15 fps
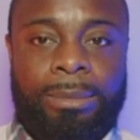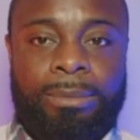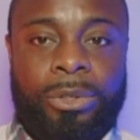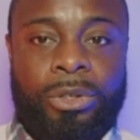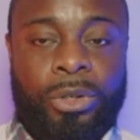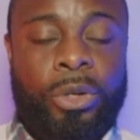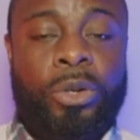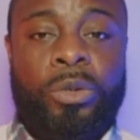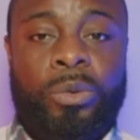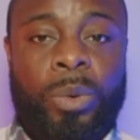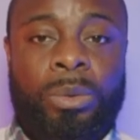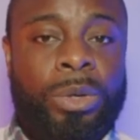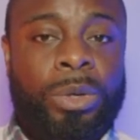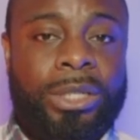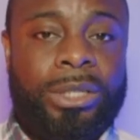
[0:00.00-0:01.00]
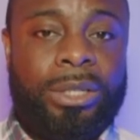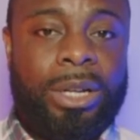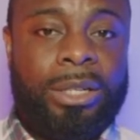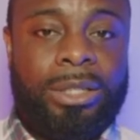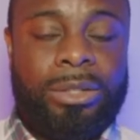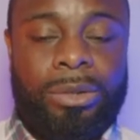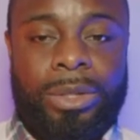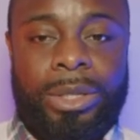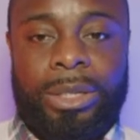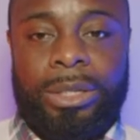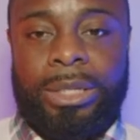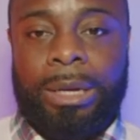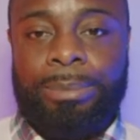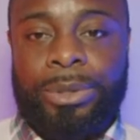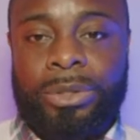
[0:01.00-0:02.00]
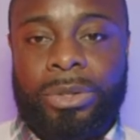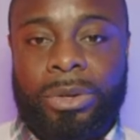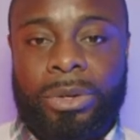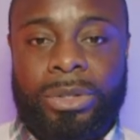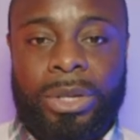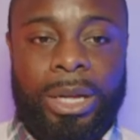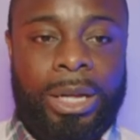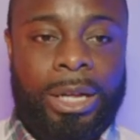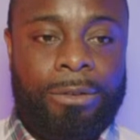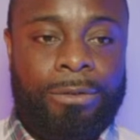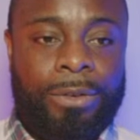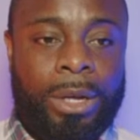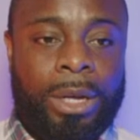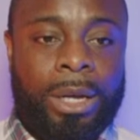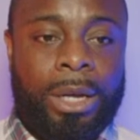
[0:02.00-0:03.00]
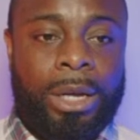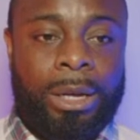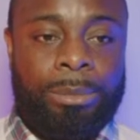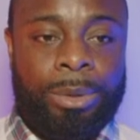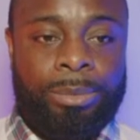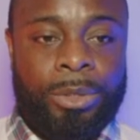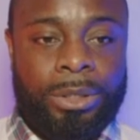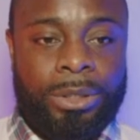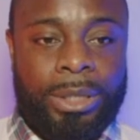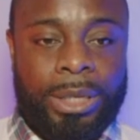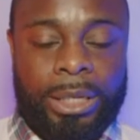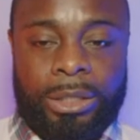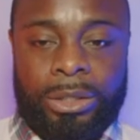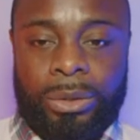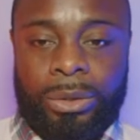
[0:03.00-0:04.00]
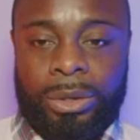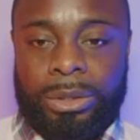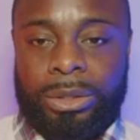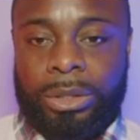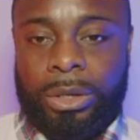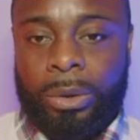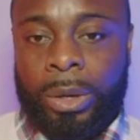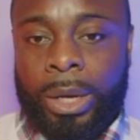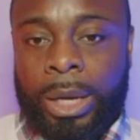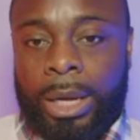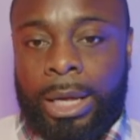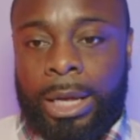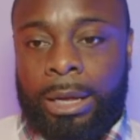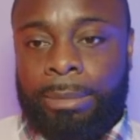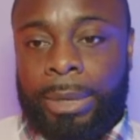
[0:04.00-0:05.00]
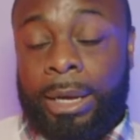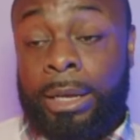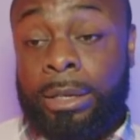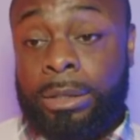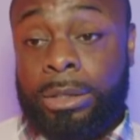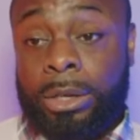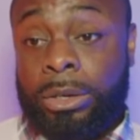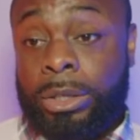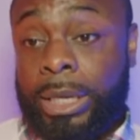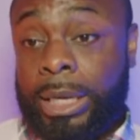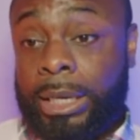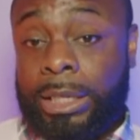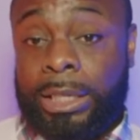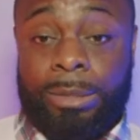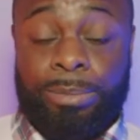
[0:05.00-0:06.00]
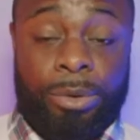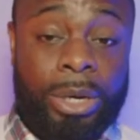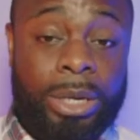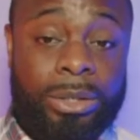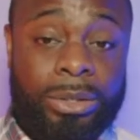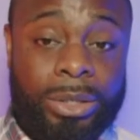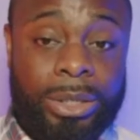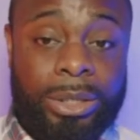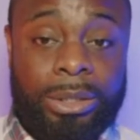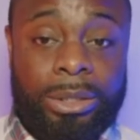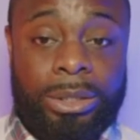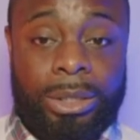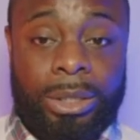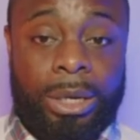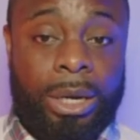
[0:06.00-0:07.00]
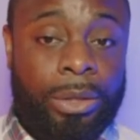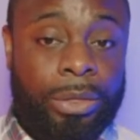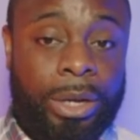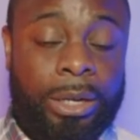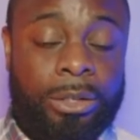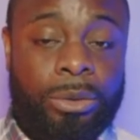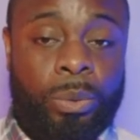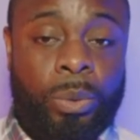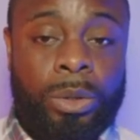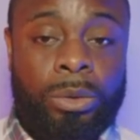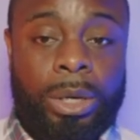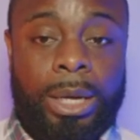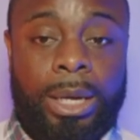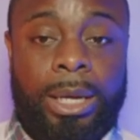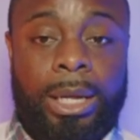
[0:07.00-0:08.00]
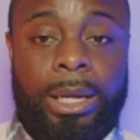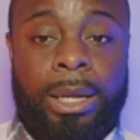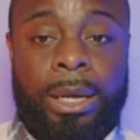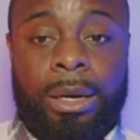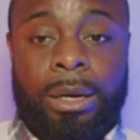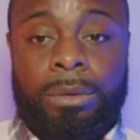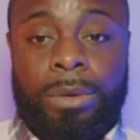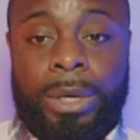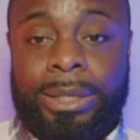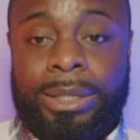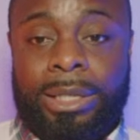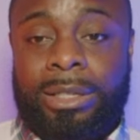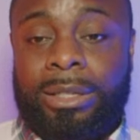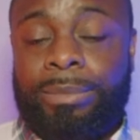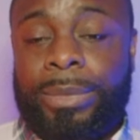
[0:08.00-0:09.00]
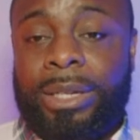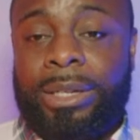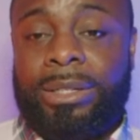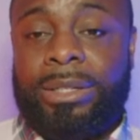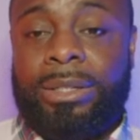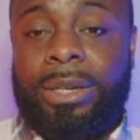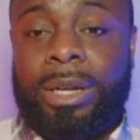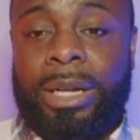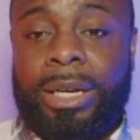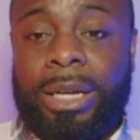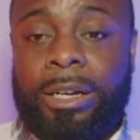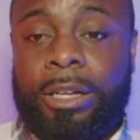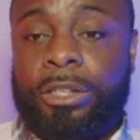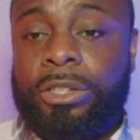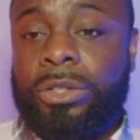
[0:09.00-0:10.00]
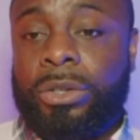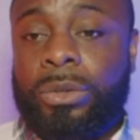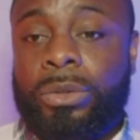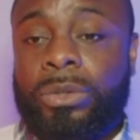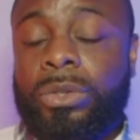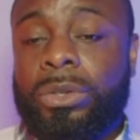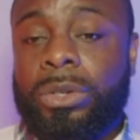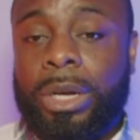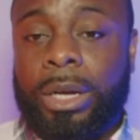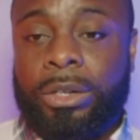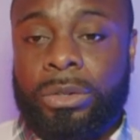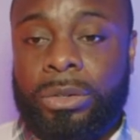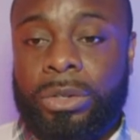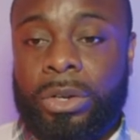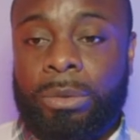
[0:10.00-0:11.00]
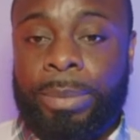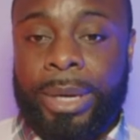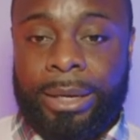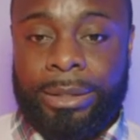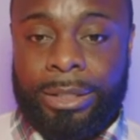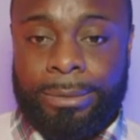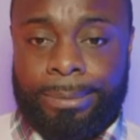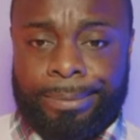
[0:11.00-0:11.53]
knows what we're discussing on these episodes of Bermuda's Daily Talk Show. And your daily inspiration is the Arthur Ashe quote, racism is not an excuse to not do your best.